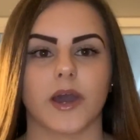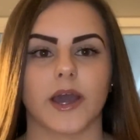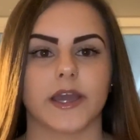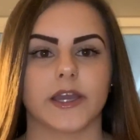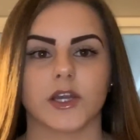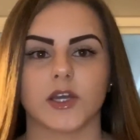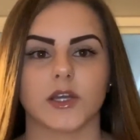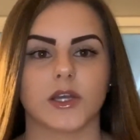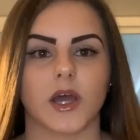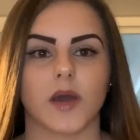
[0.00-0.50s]
I
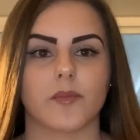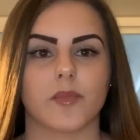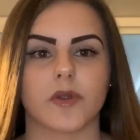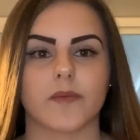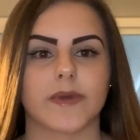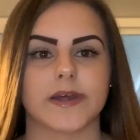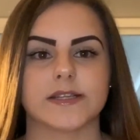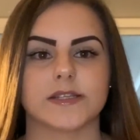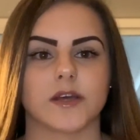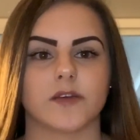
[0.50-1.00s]
could not bring
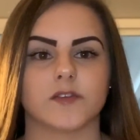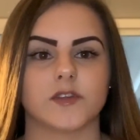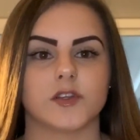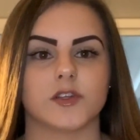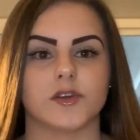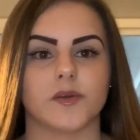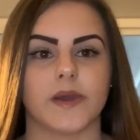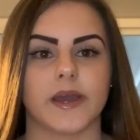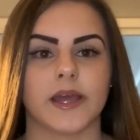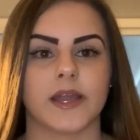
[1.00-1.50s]
myself to
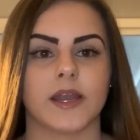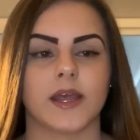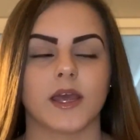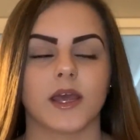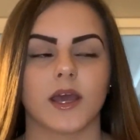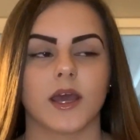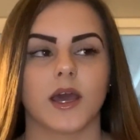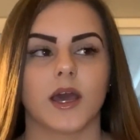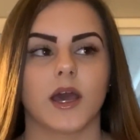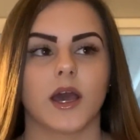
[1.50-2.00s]
do it.
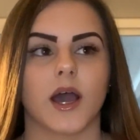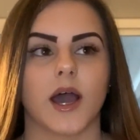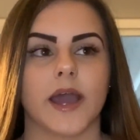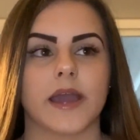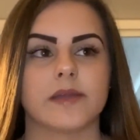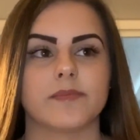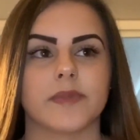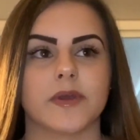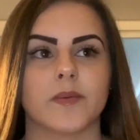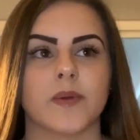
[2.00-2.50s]
I
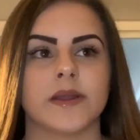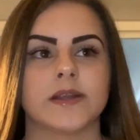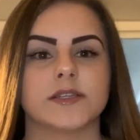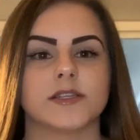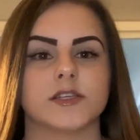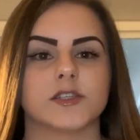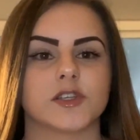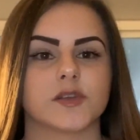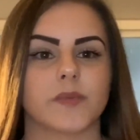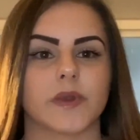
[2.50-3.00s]
had made my
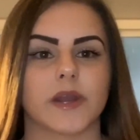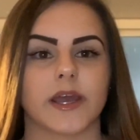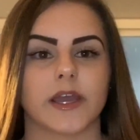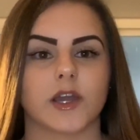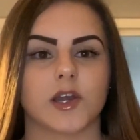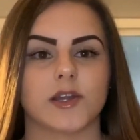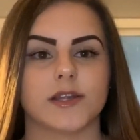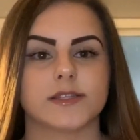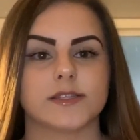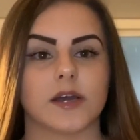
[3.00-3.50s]
decision, but I
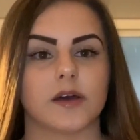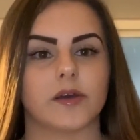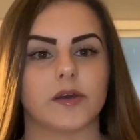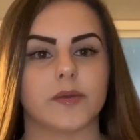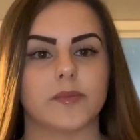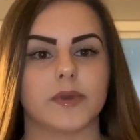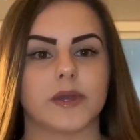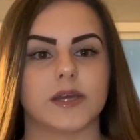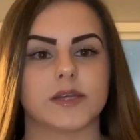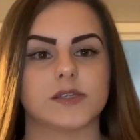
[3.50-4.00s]
couldn't tell
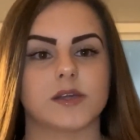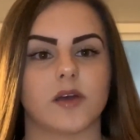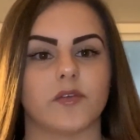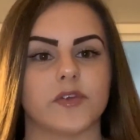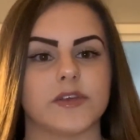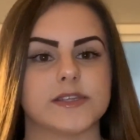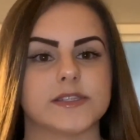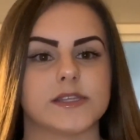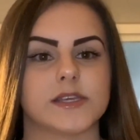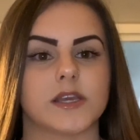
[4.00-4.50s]
him because
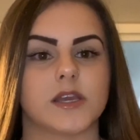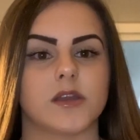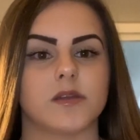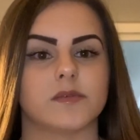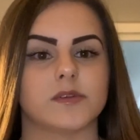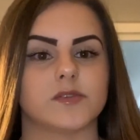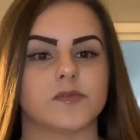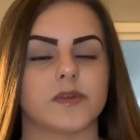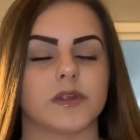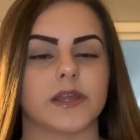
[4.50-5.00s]
obviously he
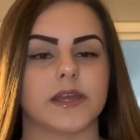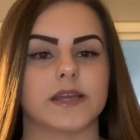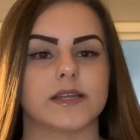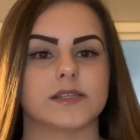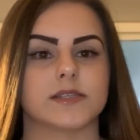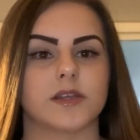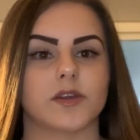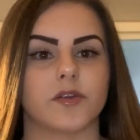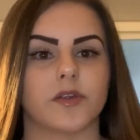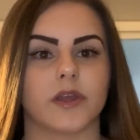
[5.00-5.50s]
was really
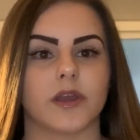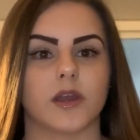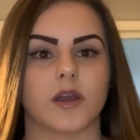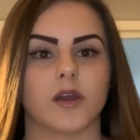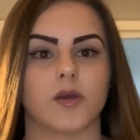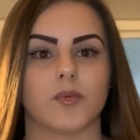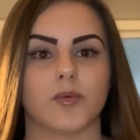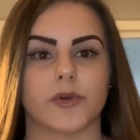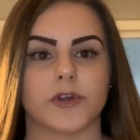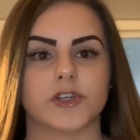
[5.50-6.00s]
considering
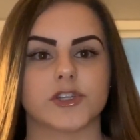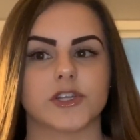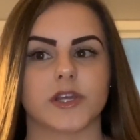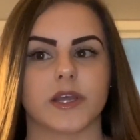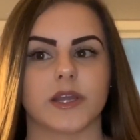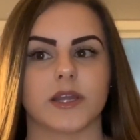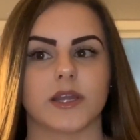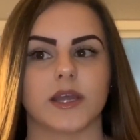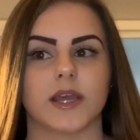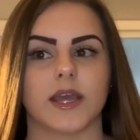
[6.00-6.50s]

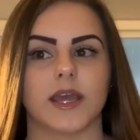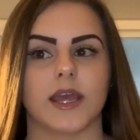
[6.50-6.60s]
abortion,